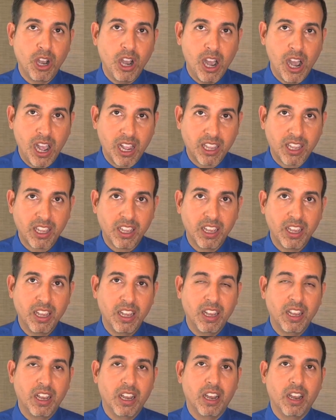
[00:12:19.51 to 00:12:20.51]
talk
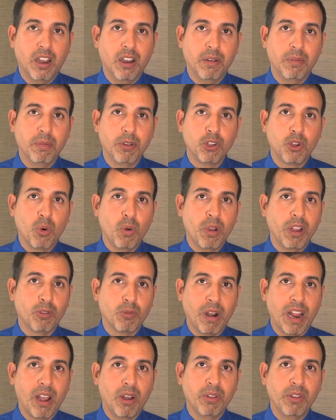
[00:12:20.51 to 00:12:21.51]

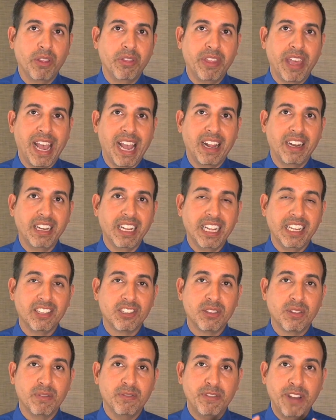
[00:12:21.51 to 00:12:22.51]
going around that
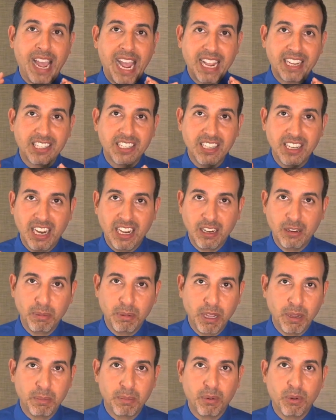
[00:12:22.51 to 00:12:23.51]
it's the
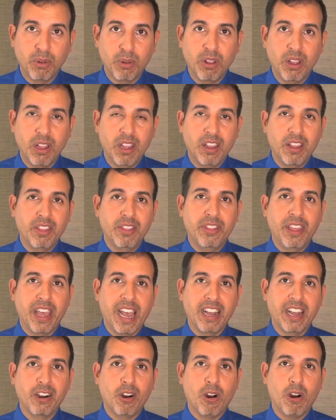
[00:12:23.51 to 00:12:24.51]
vaccinated people
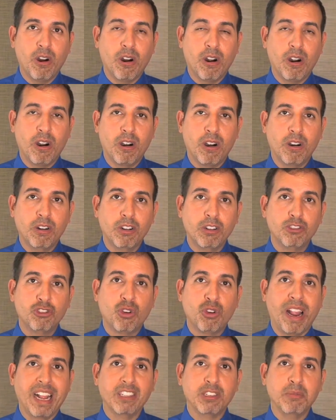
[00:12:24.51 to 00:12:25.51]
that are
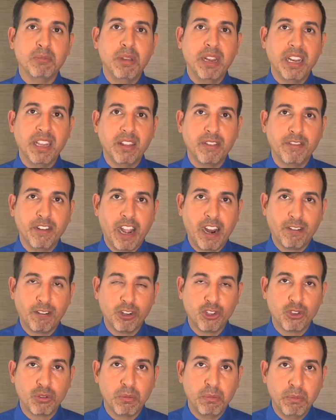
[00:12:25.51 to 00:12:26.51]
transmitting the
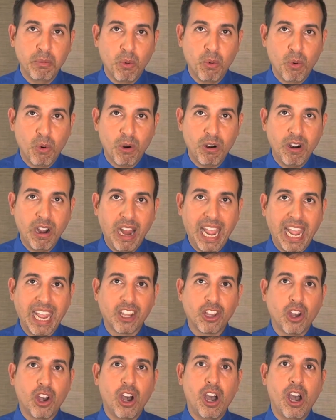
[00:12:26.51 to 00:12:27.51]
virus more
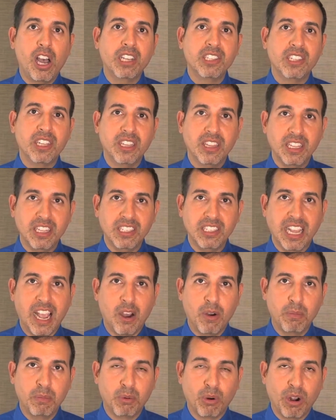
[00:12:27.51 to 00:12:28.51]
and causing
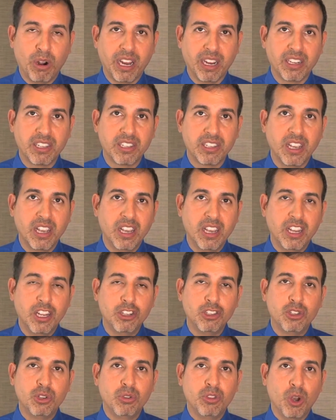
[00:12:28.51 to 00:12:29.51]
these outbreaks
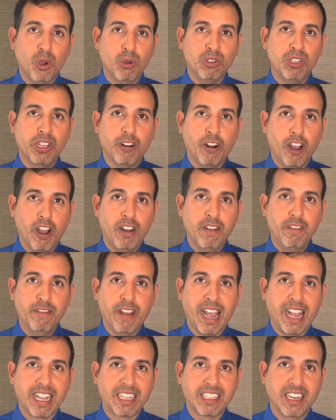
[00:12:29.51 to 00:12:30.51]
to those that are
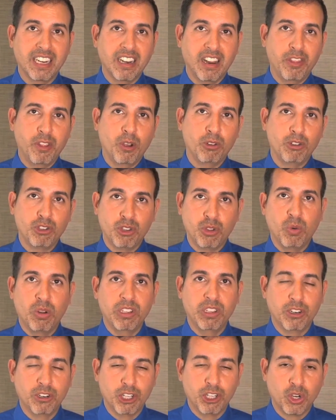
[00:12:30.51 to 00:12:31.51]
unvaccinated, and those are
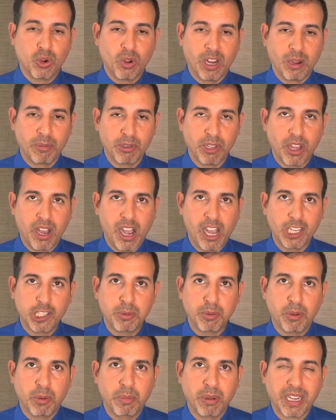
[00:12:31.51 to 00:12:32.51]
the ones that are showing up to the
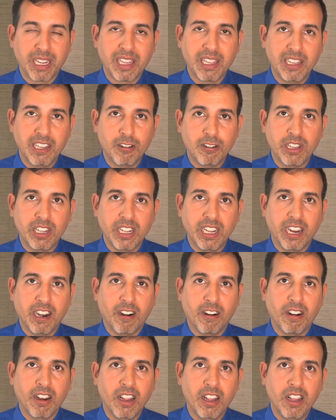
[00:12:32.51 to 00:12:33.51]
hospital. But clearly
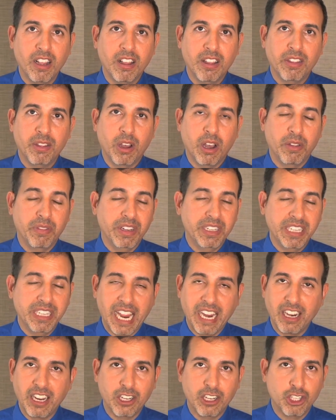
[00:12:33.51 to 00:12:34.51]
here, the
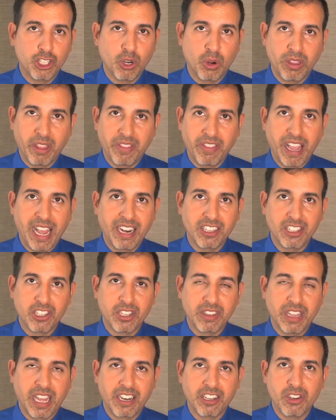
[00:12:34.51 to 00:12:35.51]
data is showing that
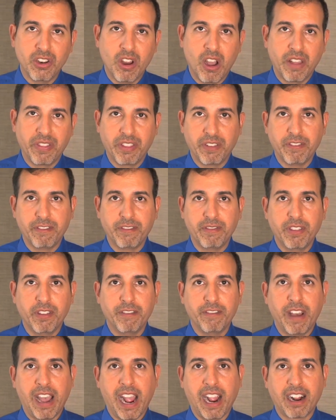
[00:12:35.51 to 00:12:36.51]
is not
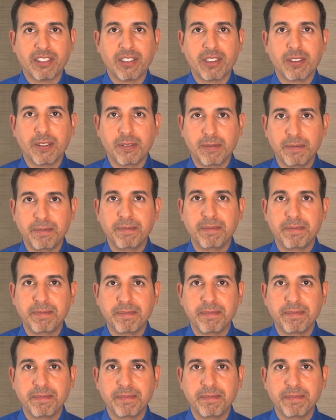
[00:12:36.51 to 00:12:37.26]
the fact.